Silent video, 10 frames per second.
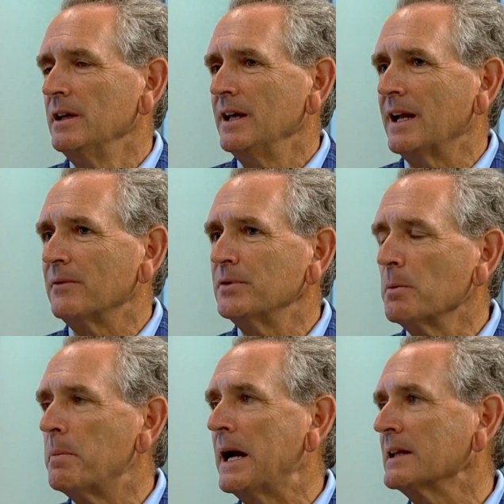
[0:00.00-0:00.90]
and I feel
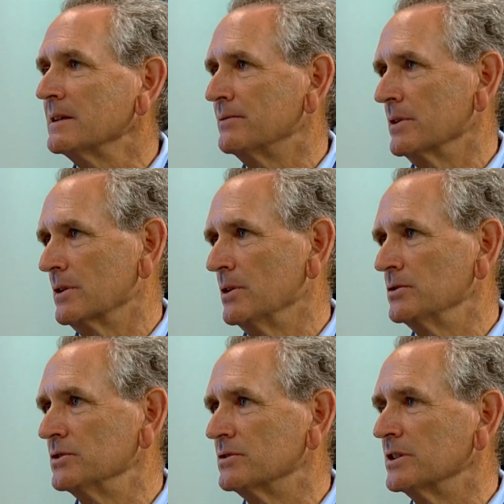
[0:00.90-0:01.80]
badly for the
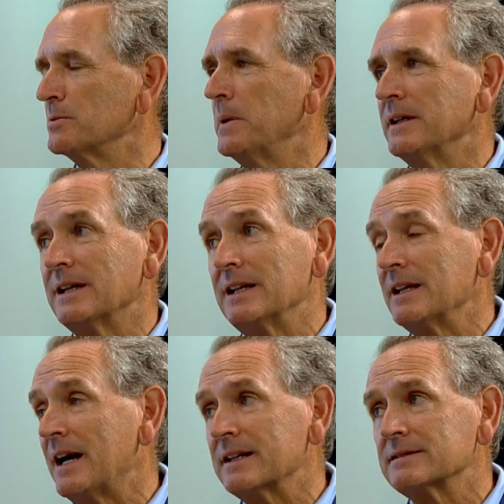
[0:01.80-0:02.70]
coaches that spend a
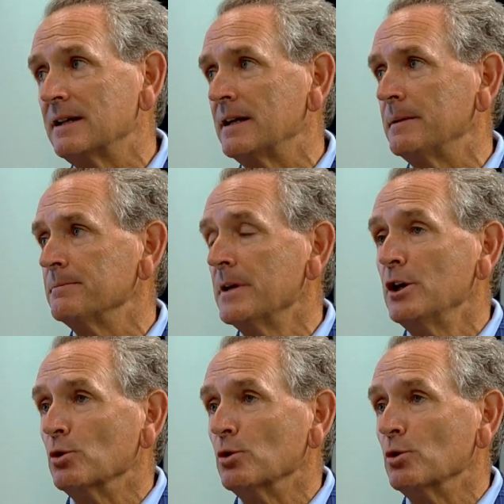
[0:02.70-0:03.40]
lot of time